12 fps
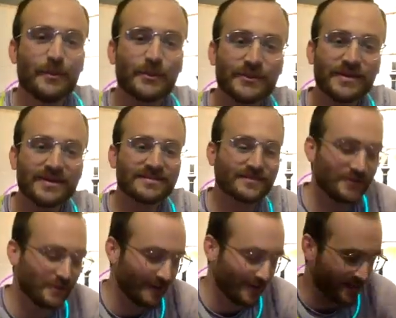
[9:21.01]
please
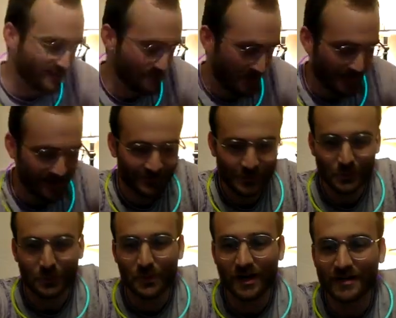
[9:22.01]
do comment if you're
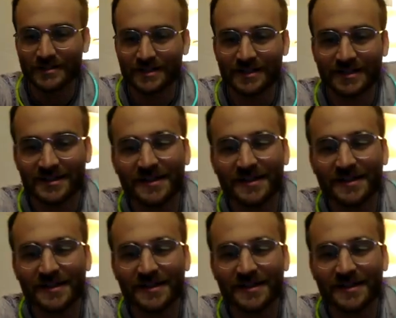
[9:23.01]
watching,